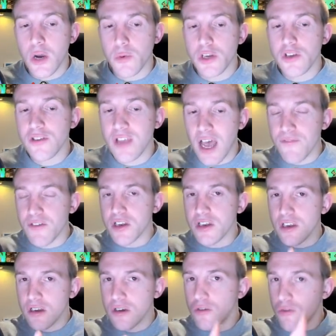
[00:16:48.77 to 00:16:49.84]
We just
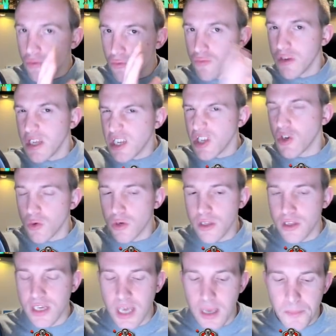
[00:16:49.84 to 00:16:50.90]
haven't really shown
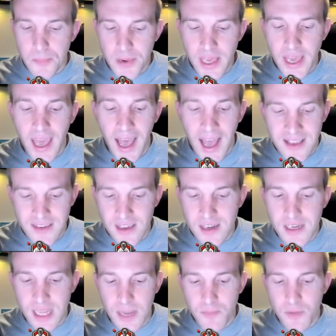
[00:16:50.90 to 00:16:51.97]
you the gameplay as
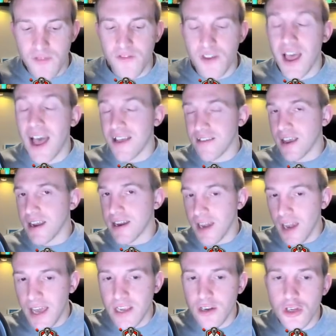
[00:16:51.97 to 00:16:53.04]
in depth as I'd
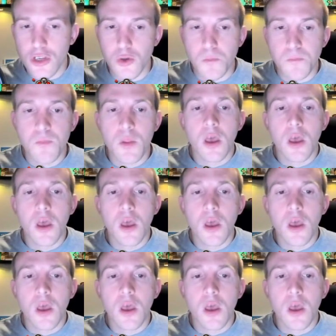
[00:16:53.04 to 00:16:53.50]
like to.